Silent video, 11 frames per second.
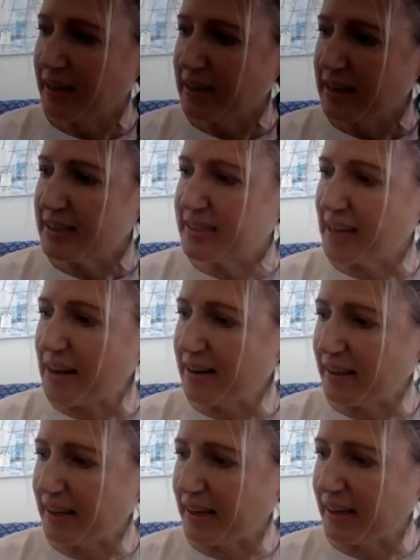
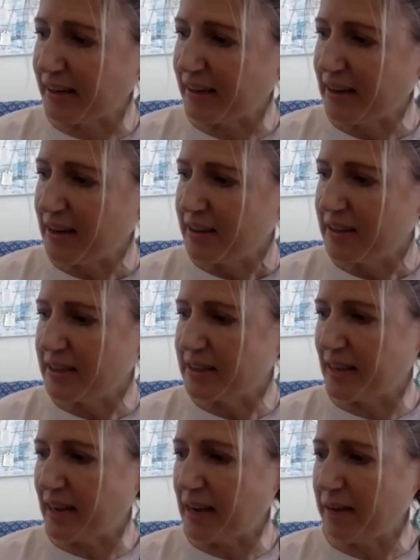Suddenly, the
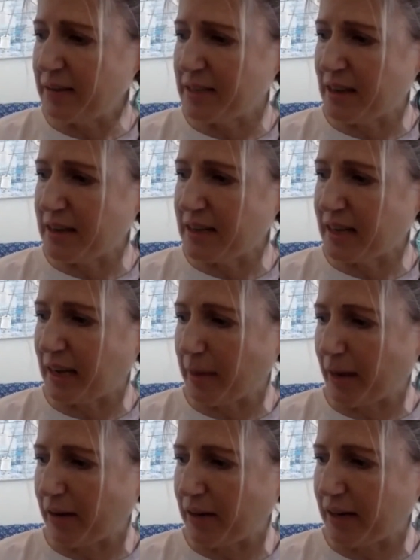sun came
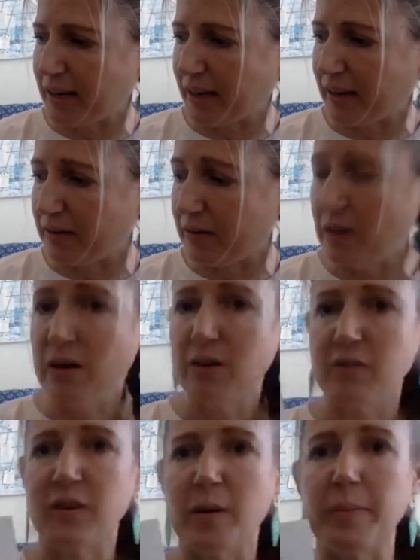out again
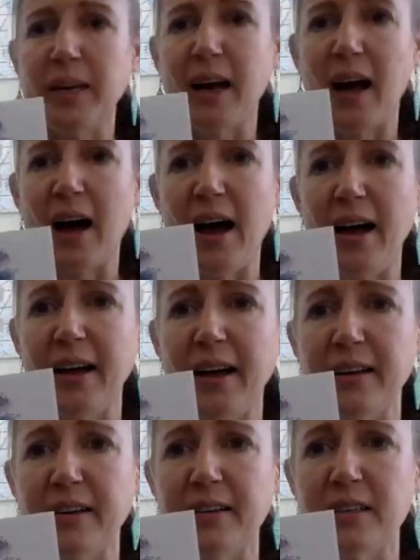from
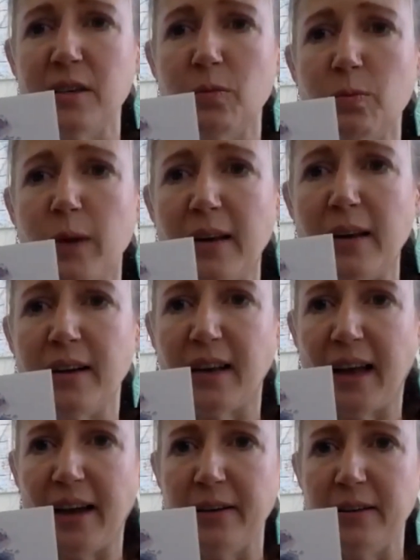behind the rain
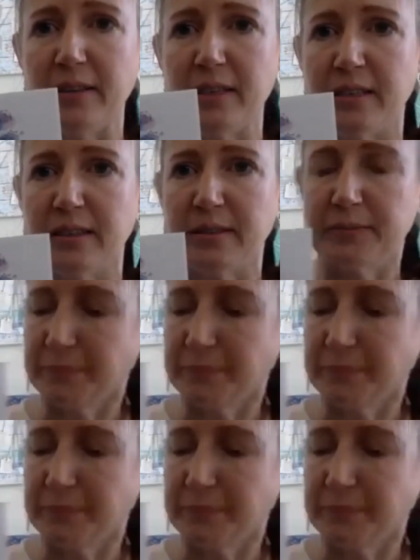clouds.